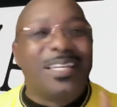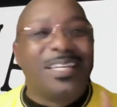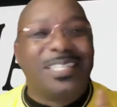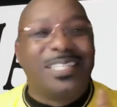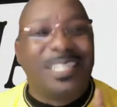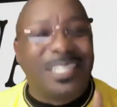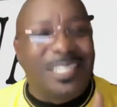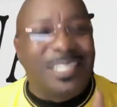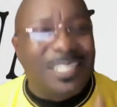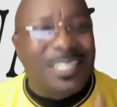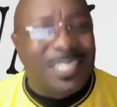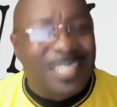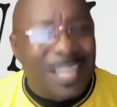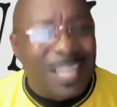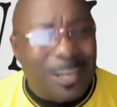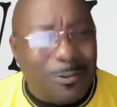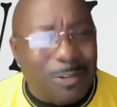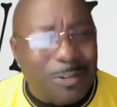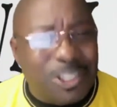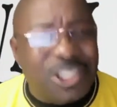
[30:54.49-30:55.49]

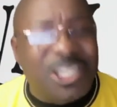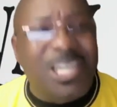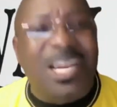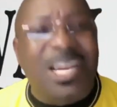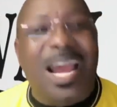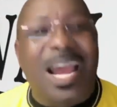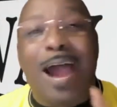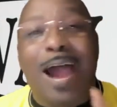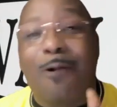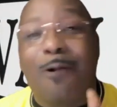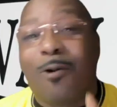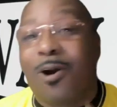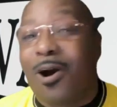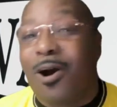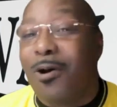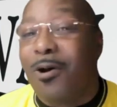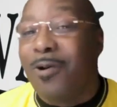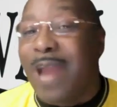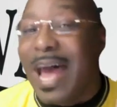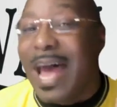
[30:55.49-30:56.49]
distinguishing our
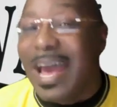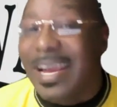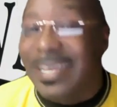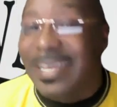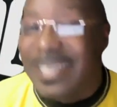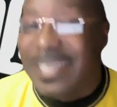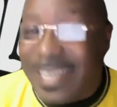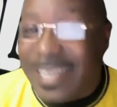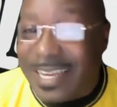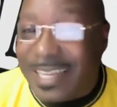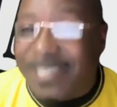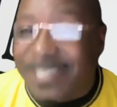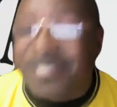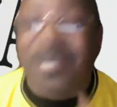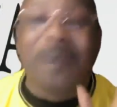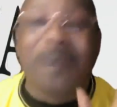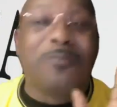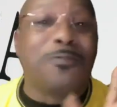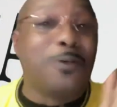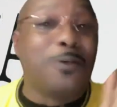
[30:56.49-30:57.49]
own ideas
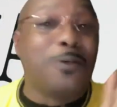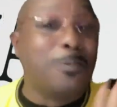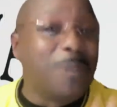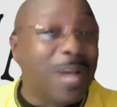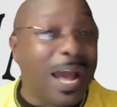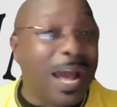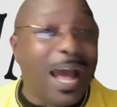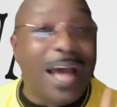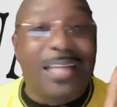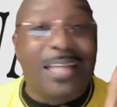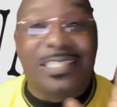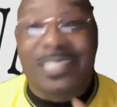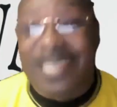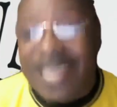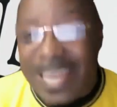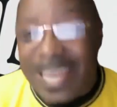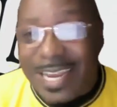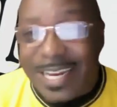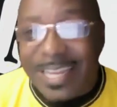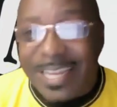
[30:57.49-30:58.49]
from God's
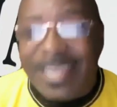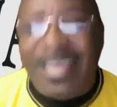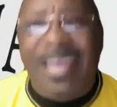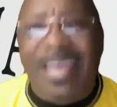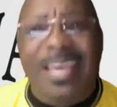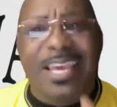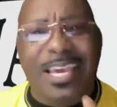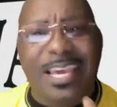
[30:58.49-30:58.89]
leading